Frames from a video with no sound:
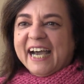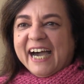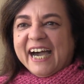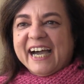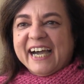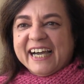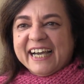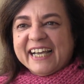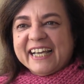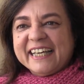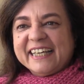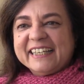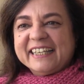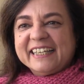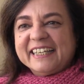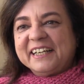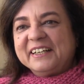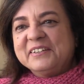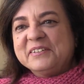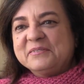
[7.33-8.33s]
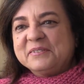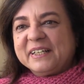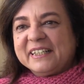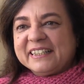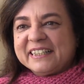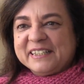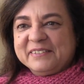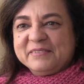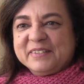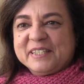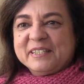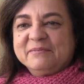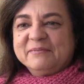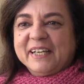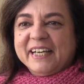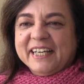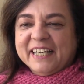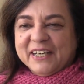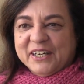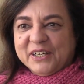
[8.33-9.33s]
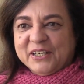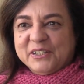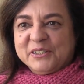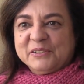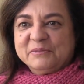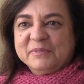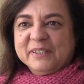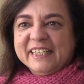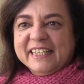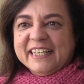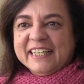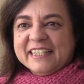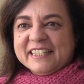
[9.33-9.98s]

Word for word: hi there, and welcome to my home.